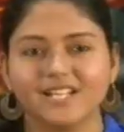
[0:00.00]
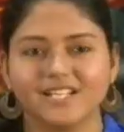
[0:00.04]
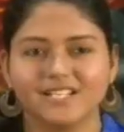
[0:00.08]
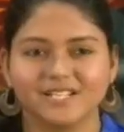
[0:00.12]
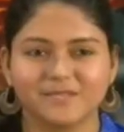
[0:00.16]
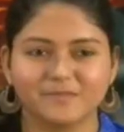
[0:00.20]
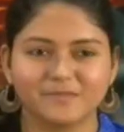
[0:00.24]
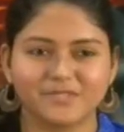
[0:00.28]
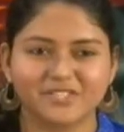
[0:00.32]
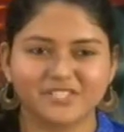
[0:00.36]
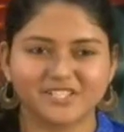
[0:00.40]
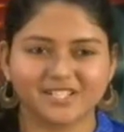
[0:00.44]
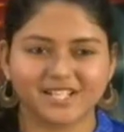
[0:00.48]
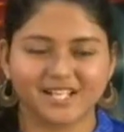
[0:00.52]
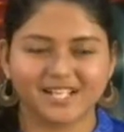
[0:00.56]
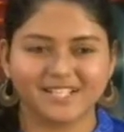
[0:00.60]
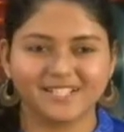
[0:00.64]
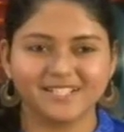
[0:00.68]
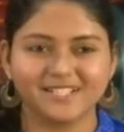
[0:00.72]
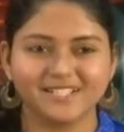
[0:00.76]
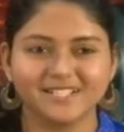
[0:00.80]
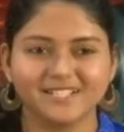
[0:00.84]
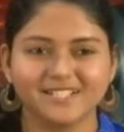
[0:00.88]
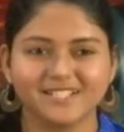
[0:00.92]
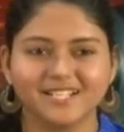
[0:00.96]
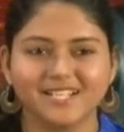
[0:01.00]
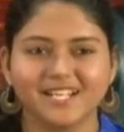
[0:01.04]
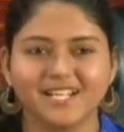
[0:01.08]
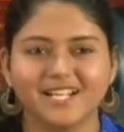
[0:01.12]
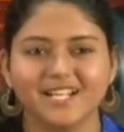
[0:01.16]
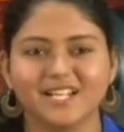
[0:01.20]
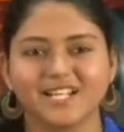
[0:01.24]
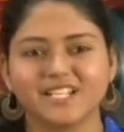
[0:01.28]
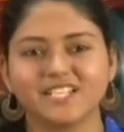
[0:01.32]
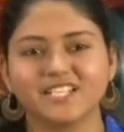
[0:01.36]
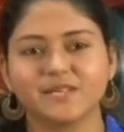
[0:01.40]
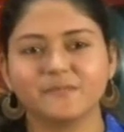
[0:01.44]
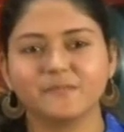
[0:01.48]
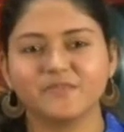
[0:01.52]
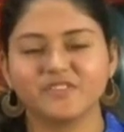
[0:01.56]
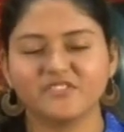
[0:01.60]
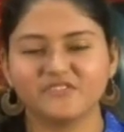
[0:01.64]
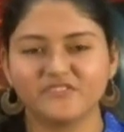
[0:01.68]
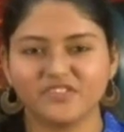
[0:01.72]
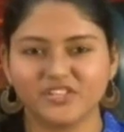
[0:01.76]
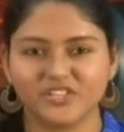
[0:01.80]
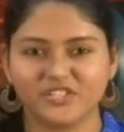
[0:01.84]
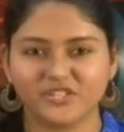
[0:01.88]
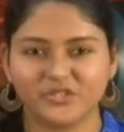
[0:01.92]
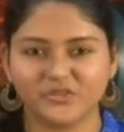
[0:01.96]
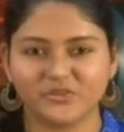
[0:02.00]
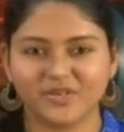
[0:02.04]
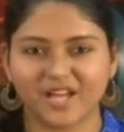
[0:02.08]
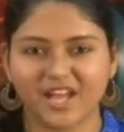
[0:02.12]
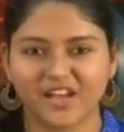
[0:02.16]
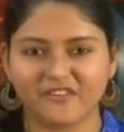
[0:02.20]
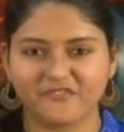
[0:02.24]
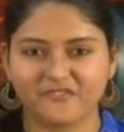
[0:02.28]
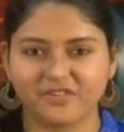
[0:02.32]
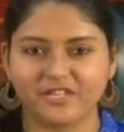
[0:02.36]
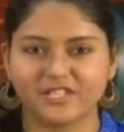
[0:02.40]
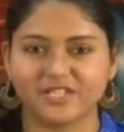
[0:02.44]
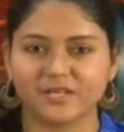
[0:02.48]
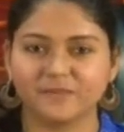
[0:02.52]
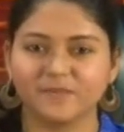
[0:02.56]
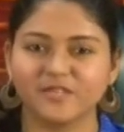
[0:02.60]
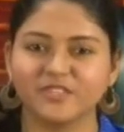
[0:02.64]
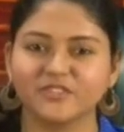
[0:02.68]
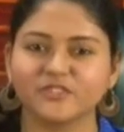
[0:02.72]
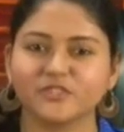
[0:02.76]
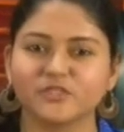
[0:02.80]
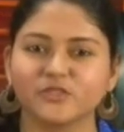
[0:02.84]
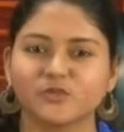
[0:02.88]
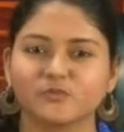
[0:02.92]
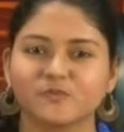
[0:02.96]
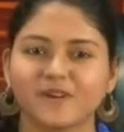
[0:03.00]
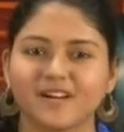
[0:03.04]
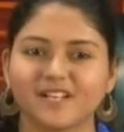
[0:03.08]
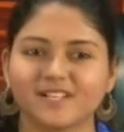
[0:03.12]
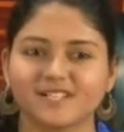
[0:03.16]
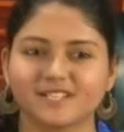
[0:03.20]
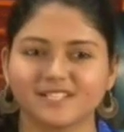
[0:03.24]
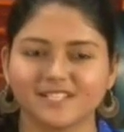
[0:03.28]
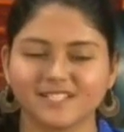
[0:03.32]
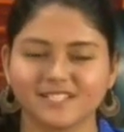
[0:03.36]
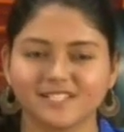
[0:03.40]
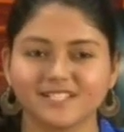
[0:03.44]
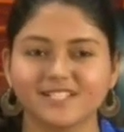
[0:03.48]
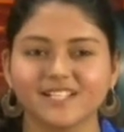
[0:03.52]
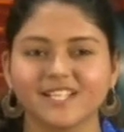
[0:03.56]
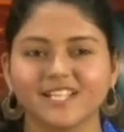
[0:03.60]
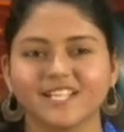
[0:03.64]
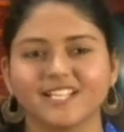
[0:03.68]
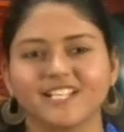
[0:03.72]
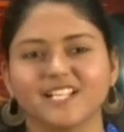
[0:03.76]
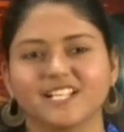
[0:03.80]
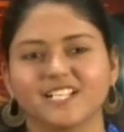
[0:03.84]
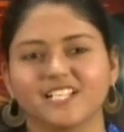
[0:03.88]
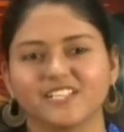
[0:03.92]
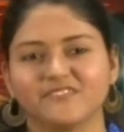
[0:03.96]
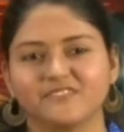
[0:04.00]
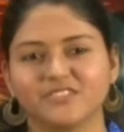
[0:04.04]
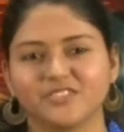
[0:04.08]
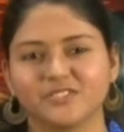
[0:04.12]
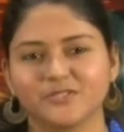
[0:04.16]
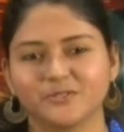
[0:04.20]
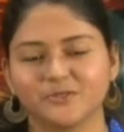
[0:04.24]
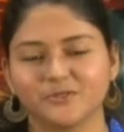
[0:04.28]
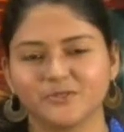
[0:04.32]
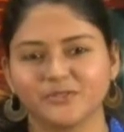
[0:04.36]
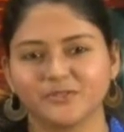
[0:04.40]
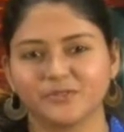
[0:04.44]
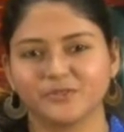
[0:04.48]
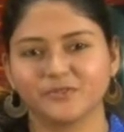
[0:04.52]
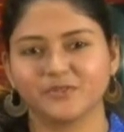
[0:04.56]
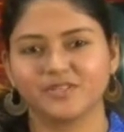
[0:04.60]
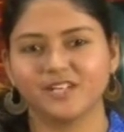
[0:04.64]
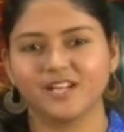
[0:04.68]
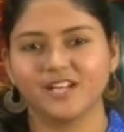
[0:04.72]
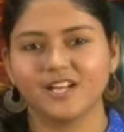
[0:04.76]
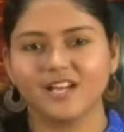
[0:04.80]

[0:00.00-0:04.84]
Namaskar. It is a privilege to have Ramendra Kumar sir in our TV studio.